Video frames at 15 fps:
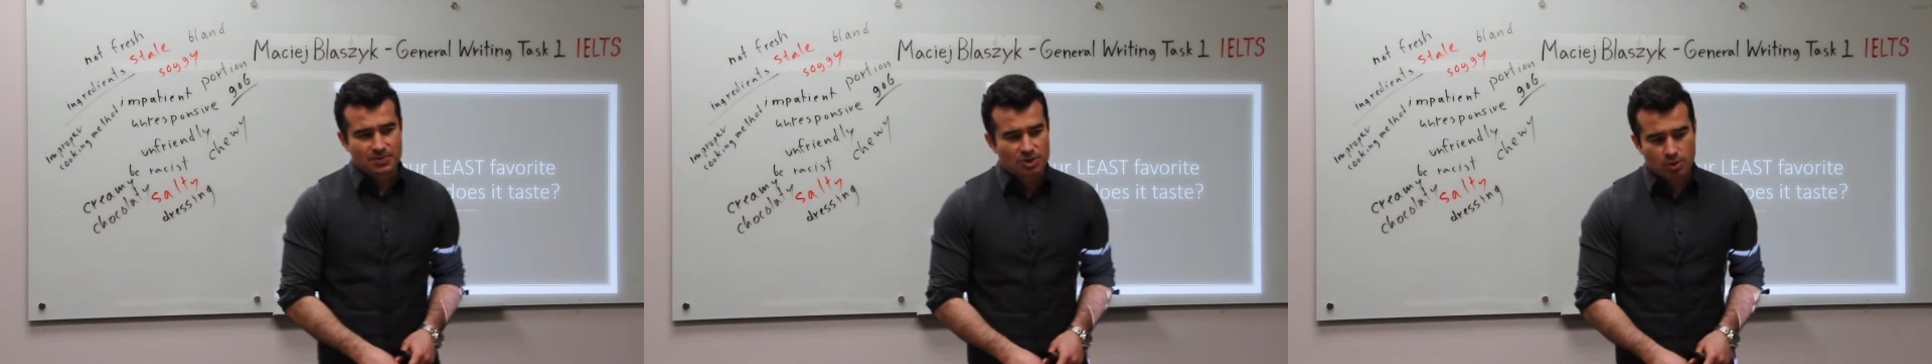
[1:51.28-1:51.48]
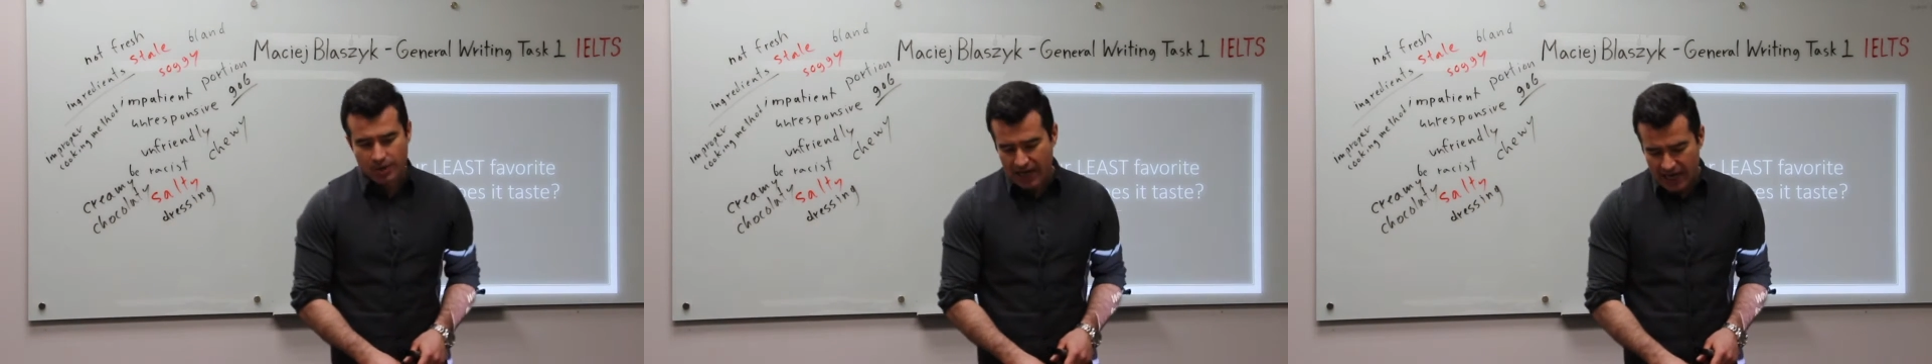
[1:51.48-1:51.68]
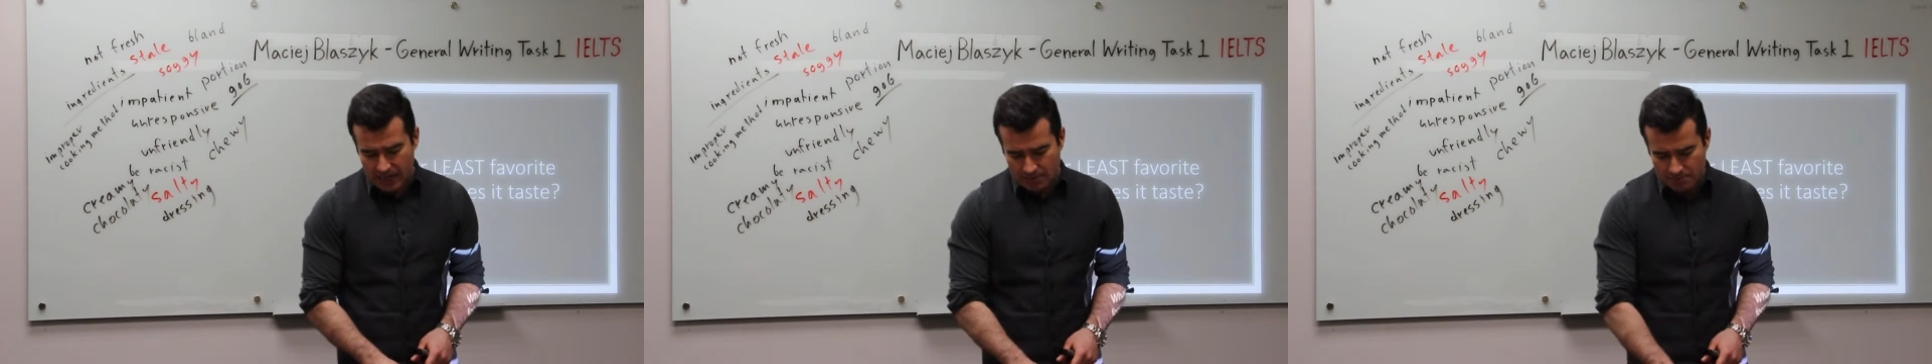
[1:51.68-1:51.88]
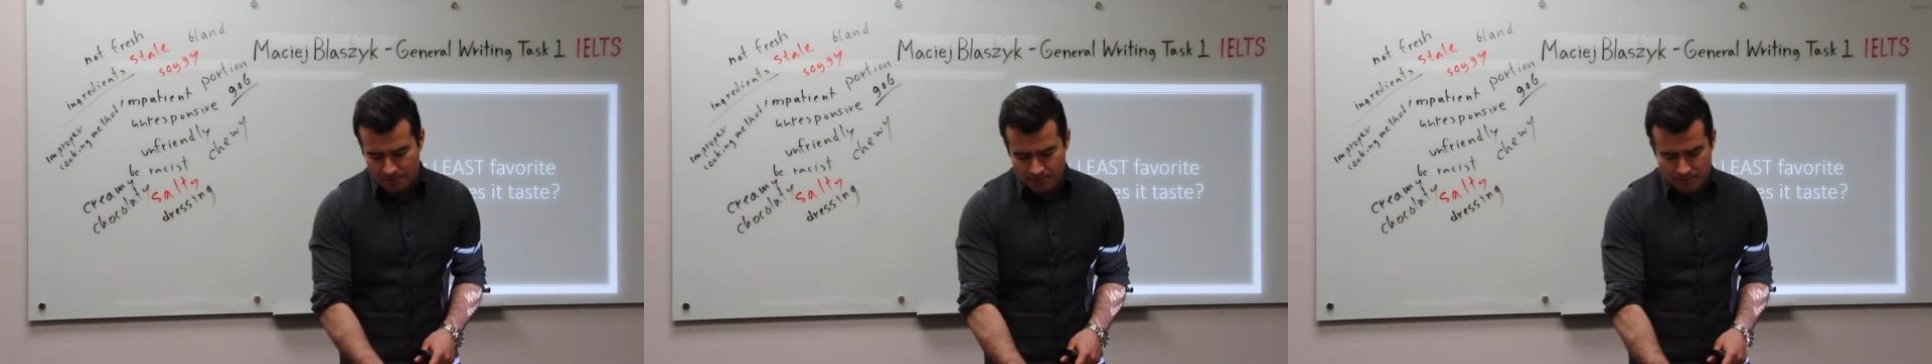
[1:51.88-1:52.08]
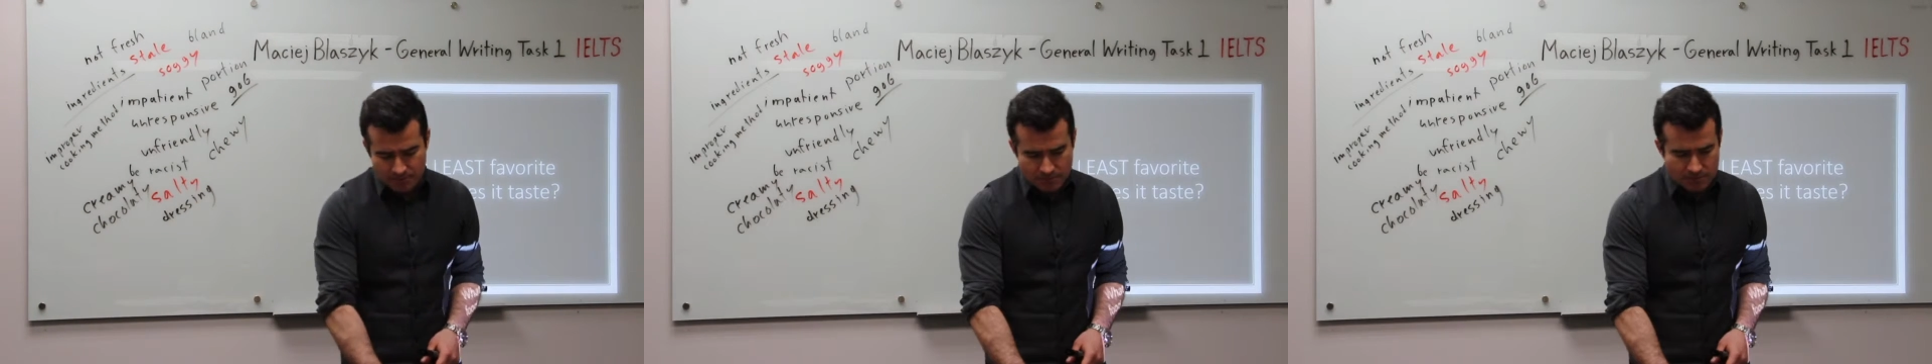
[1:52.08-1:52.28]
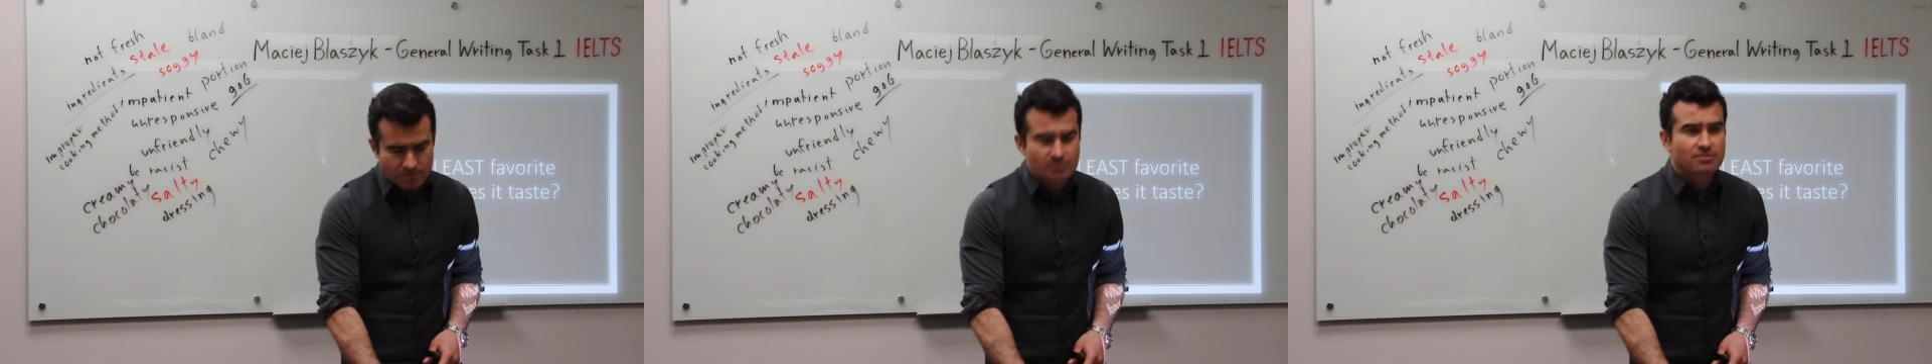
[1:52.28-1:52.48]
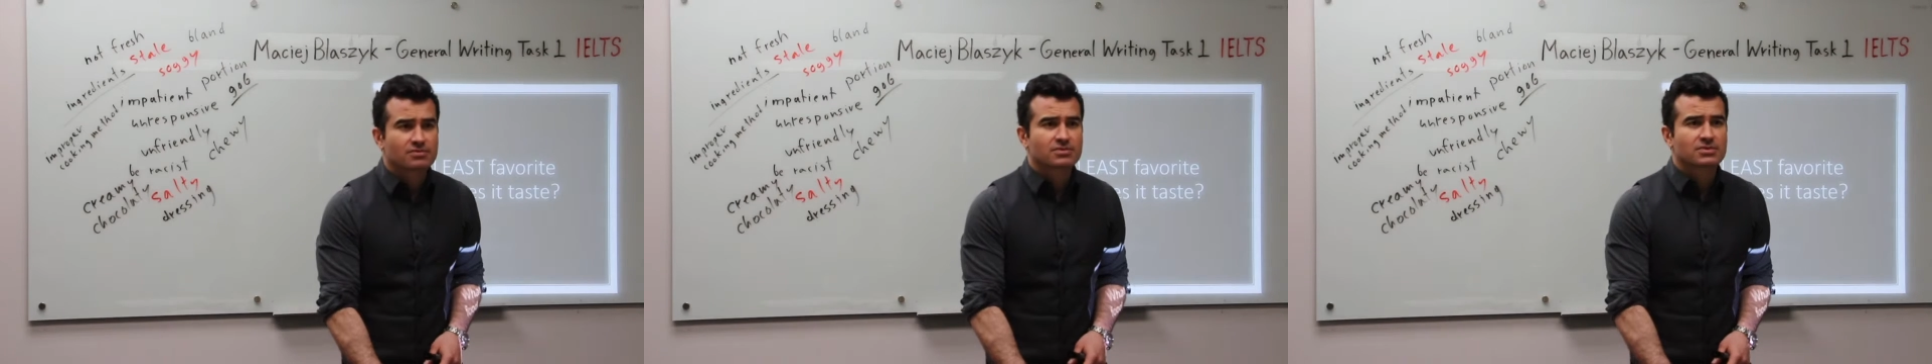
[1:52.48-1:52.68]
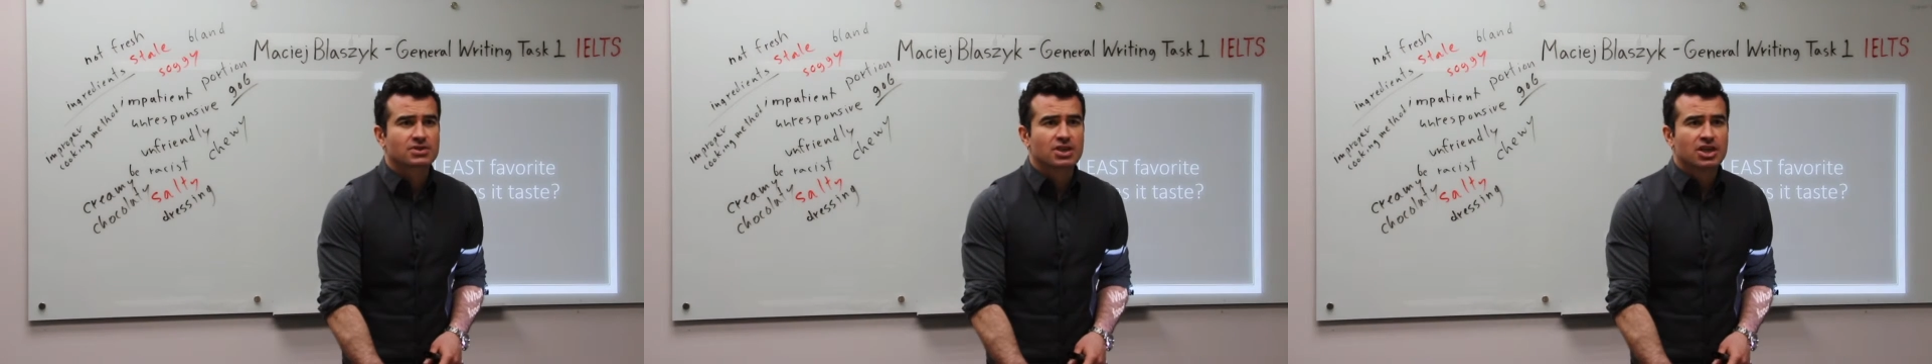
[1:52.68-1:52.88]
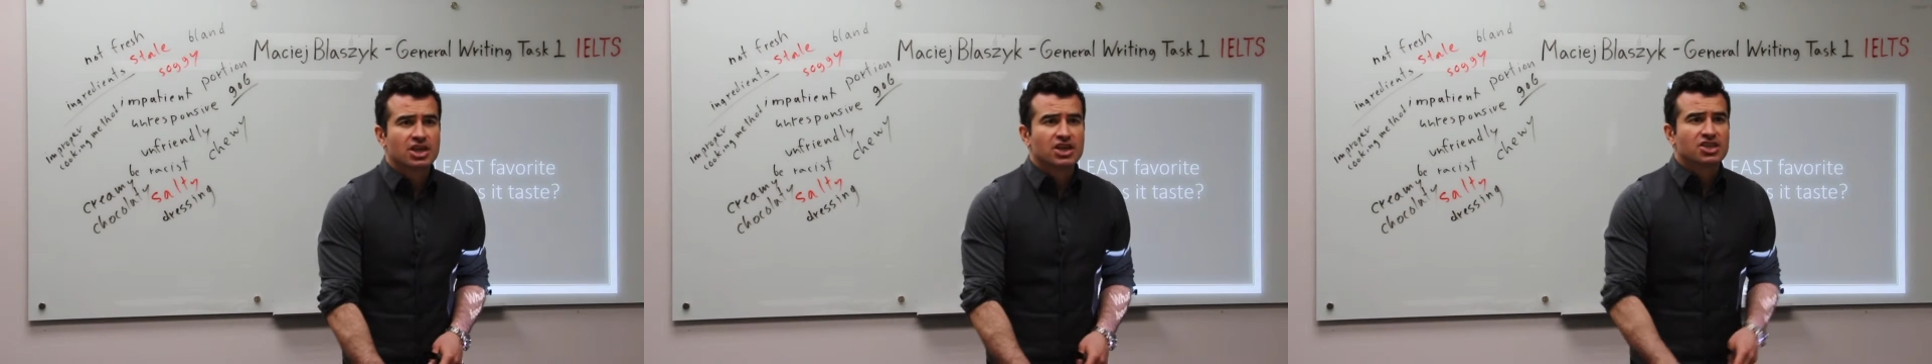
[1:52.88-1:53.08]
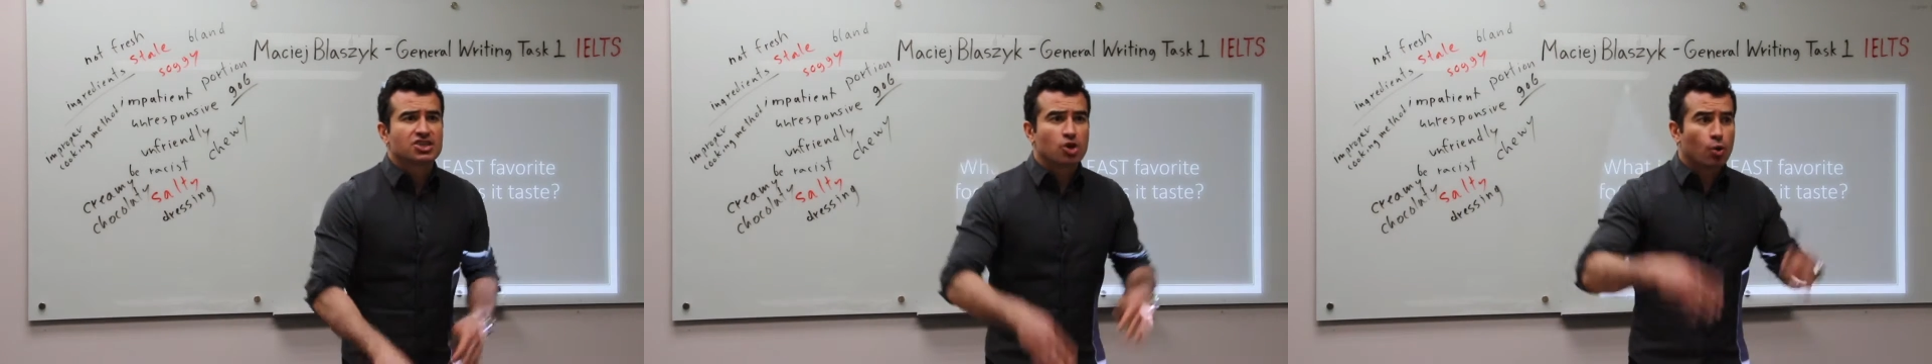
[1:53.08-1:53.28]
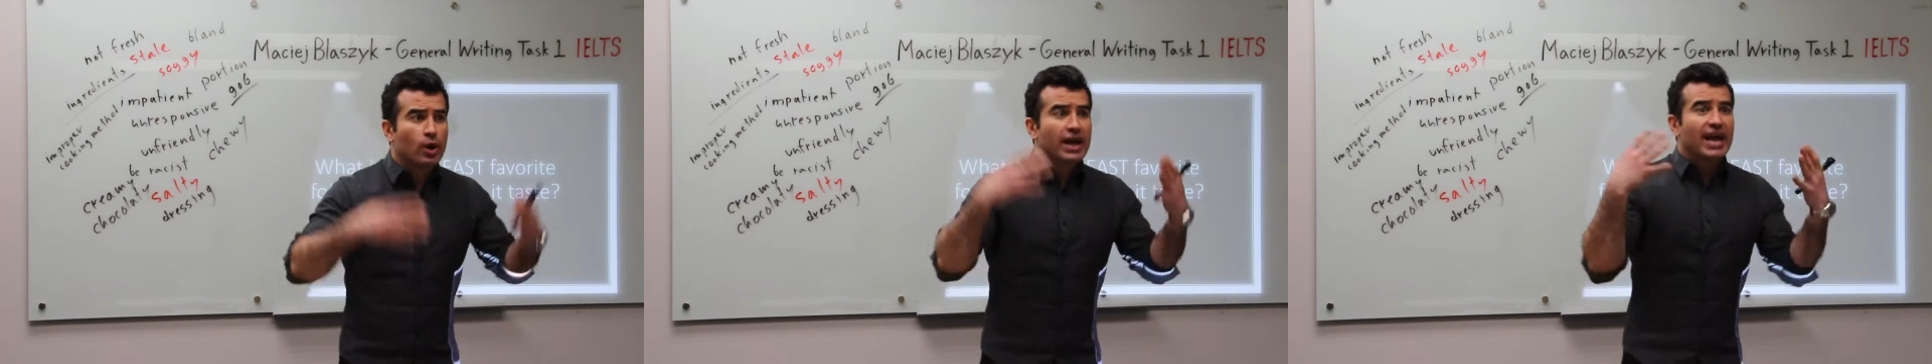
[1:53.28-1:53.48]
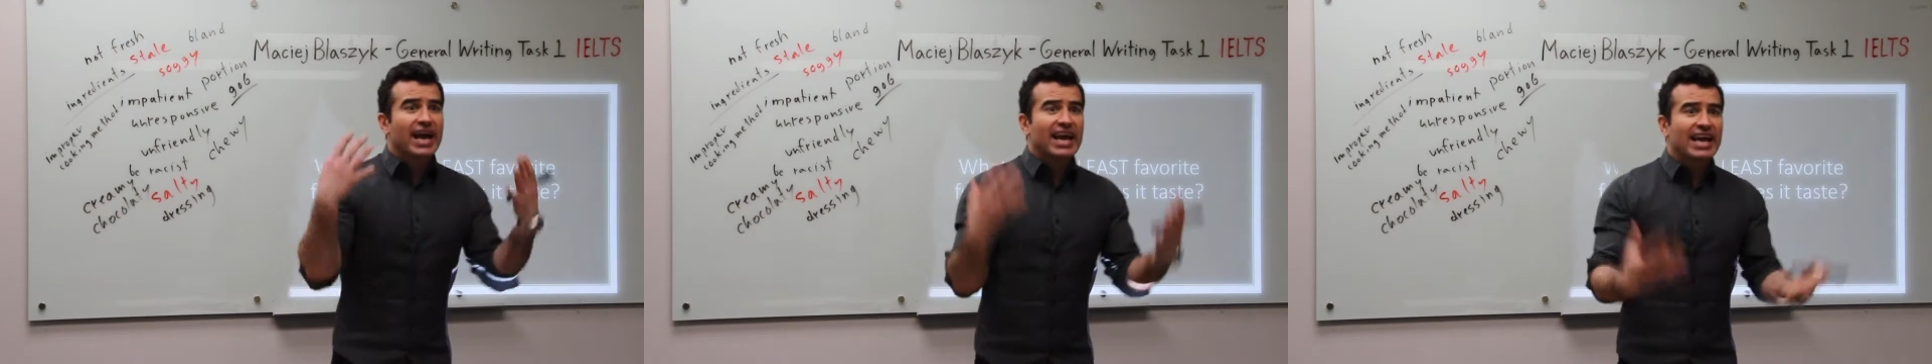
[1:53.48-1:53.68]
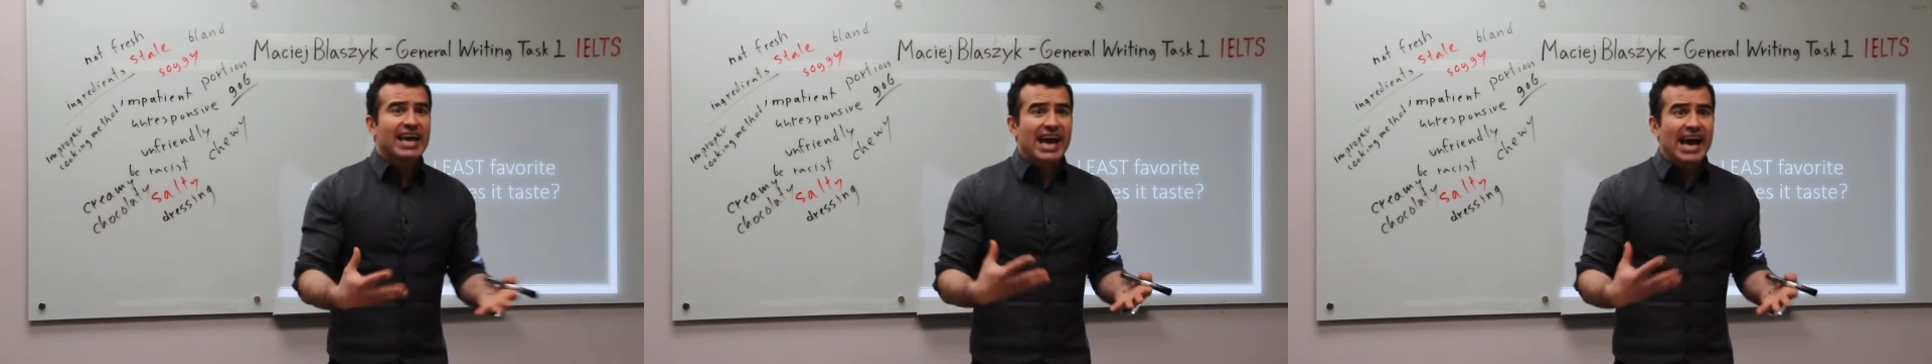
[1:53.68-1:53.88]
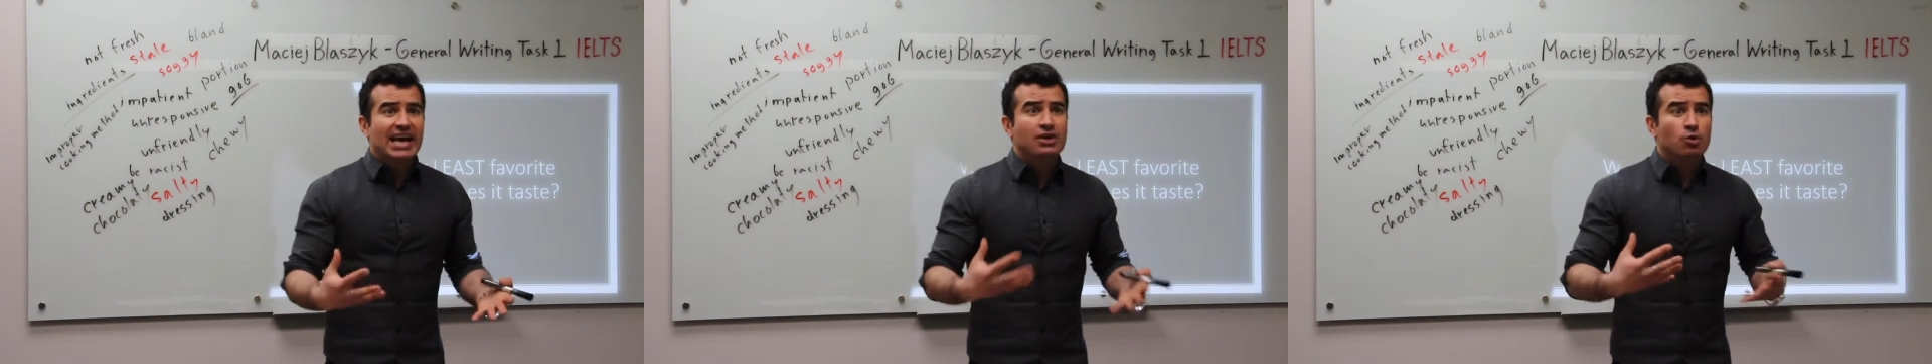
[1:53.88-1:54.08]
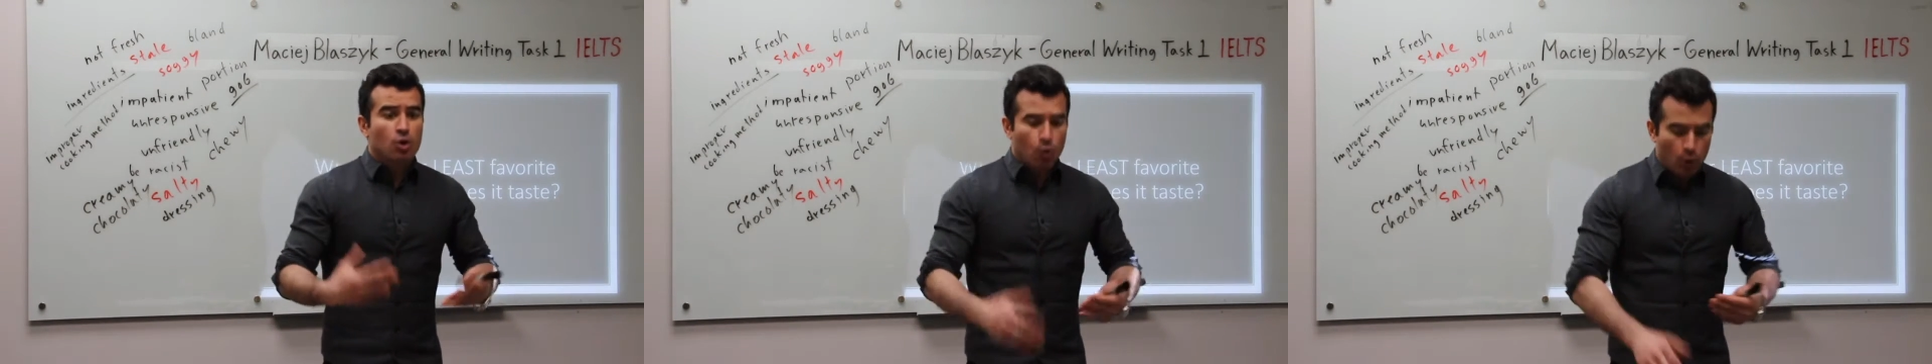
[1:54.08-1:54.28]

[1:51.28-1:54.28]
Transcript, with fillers: Okay? So again,